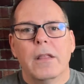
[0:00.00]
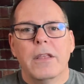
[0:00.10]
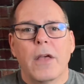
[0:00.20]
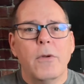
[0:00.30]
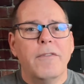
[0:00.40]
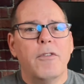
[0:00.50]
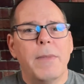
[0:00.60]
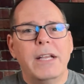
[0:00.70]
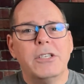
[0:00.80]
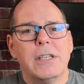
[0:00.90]
The other
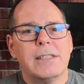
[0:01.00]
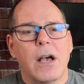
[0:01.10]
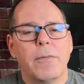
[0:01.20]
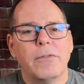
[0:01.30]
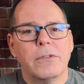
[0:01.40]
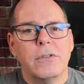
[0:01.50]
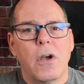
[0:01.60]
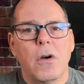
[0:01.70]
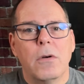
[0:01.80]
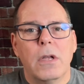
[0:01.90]
information that's helpful to
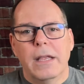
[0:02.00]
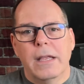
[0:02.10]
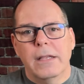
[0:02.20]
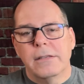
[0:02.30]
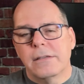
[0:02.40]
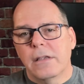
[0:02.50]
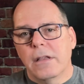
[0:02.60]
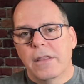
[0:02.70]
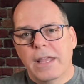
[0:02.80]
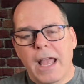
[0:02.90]
know is
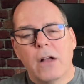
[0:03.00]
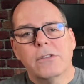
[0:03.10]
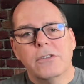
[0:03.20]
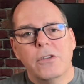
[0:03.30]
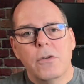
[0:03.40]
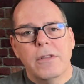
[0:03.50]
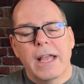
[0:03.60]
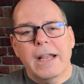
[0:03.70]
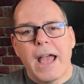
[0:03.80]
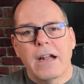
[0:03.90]
the altitude.
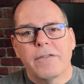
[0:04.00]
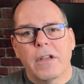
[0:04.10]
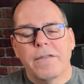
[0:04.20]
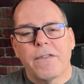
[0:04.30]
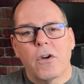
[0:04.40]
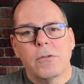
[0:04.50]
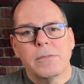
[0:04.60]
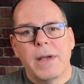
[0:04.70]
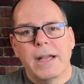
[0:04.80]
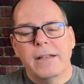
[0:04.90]
That kind of
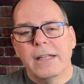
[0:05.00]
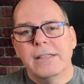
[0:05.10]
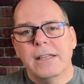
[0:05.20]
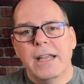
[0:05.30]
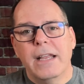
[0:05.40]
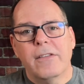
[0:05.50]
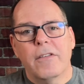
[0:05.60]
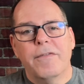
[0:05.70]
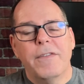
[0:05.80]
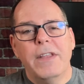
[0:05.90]
confirms my density. It's a
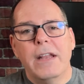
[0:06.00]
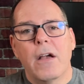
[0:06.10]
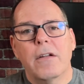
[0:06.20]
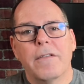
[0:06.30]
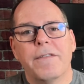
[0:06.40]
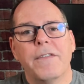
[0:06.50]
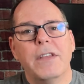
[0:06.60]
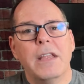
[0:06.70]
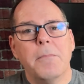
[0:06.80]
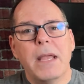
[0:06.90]

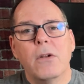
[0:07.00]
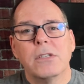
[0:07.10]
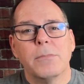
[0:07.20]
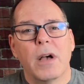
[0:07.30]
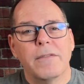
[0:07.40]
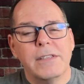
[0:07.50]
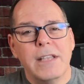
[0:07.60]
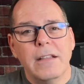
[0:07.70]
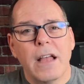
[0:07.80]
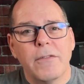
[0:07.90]
1,550 meters above
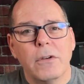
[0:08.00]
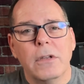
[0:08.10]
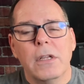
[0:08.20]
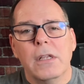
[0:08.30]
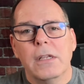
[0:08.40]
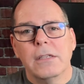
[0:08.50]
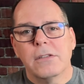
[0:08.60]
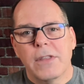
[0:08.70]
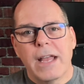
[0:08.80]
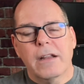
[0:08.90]
sea level,
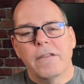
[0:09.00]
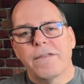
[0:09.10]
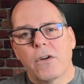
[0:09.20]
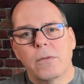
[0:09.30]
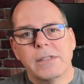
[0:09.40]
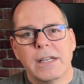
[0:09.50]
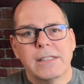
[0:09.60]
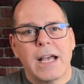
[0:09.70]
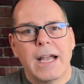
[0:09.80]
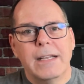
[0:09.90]
so that confirms that
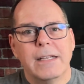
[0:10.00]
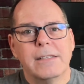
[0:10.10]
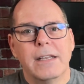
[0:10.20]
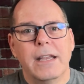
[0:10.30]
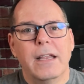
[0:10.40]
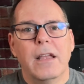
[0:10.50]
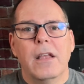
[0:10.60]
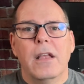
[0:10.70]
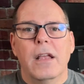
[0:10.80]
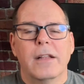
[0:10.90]
it's a high density.
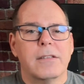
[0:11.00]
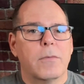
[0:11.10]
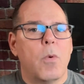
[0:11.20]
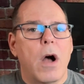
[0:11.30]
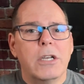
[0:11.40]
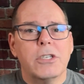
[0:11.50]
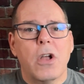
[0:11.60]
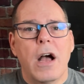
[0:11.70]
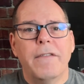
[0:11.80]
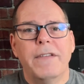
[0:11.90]
It's a washed
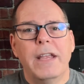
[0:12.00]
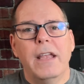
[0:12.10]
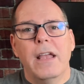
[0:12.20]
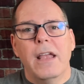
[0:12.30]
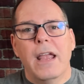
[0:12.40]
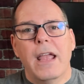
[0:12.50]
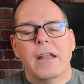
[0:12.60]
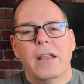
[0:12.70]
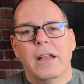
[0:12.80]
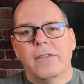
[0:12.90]
coffee,
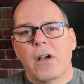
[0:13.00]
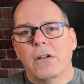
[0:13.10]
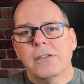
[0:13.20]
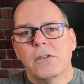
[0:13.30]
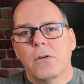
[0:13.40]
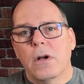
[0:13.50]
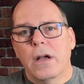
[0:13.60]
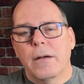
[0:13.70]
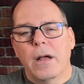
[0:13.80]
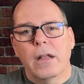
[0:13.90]
and it's
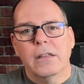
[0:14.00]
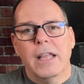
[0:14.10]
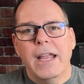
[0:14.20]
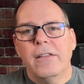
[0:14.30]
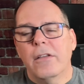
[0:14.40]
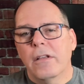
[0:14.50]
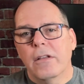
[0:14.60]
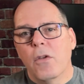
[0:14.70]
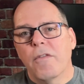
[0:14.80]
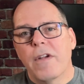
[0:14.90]
also a late
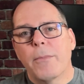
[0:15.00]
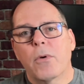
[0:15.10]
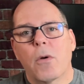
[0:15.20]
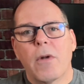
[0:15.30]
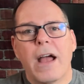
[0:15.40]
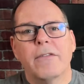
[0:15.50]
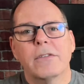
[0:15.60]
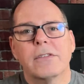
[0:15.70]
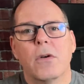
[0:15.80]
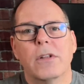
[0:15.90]
November arrival,
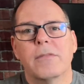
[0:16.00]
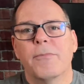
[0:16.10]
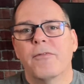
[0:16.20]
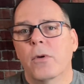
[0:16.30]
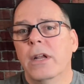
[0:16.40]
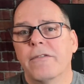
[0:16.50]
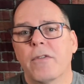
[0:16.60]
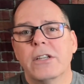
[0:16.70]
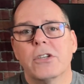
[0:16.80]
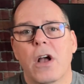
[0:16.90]
so it's pretty
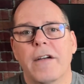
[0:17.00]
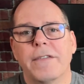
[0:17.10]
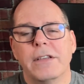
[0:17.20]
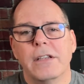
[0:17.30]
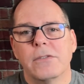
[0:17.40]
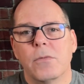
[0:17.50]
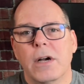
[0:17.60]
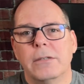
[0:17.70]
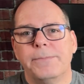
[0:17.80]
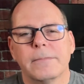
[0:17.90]
fresh coffee as
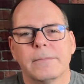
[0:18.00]
well.